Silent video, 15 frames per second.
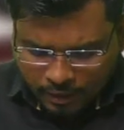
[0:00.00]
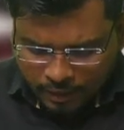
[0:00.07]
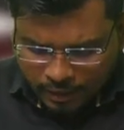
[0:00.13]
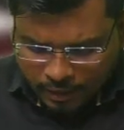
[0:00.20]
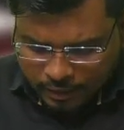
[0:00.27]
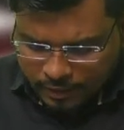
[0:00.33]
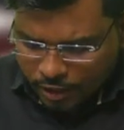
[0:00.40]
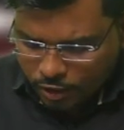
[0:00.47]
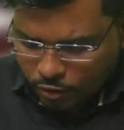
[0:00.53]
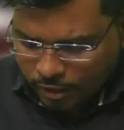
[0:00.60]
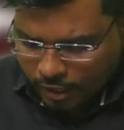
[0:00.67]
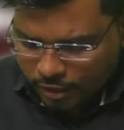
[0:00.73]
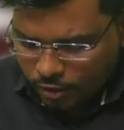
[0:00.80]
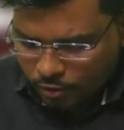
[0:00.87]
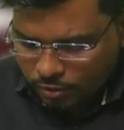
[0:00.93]
then you can
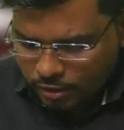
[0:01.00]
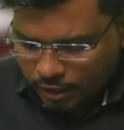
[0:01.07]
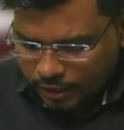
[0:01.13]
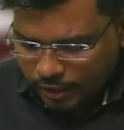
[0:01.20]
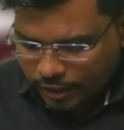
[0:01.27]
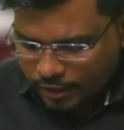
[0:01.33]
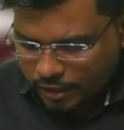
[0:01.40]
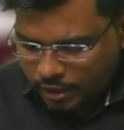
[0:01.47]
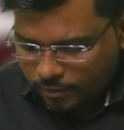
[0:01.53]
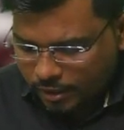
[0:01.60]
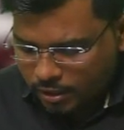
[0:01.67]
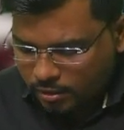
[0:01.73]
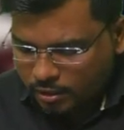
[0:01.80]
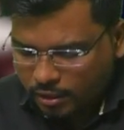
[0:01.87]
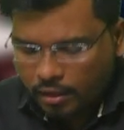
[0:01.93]
use the
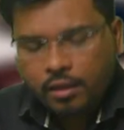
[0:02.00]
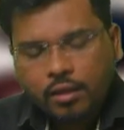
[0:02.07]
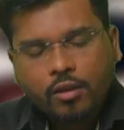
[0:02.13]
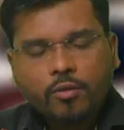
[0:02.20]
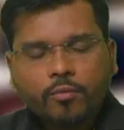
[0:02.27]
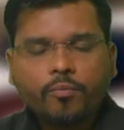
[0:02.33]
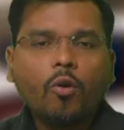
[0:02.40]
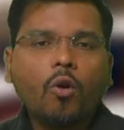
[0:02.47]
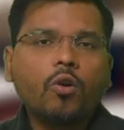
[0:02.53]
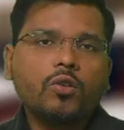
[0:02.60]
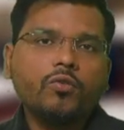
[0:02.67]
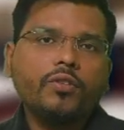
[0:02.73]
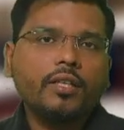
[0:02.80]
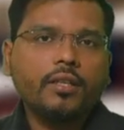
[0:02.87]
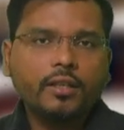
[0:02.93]
incremental borrowing
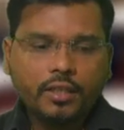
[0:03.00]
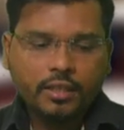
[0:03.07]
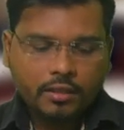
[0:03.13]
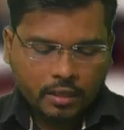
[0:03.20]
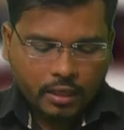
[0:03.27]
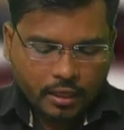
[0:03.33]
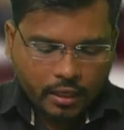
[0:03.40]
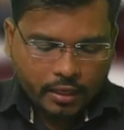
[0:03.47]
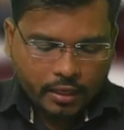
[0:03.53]
rate. In